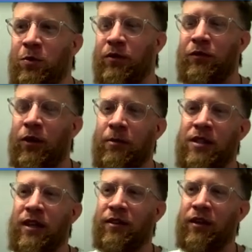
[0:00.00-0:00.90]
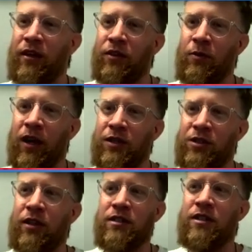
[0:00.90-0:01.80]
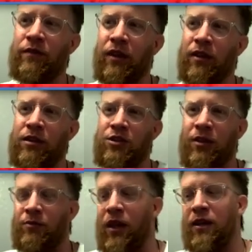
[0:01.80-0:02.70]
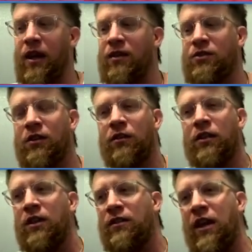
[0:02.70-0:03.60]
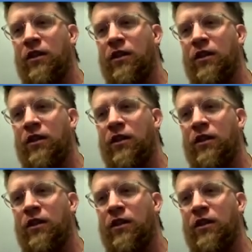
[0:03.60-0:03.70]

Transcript: Performance. I think they're watching on TV in the gym right now. So thank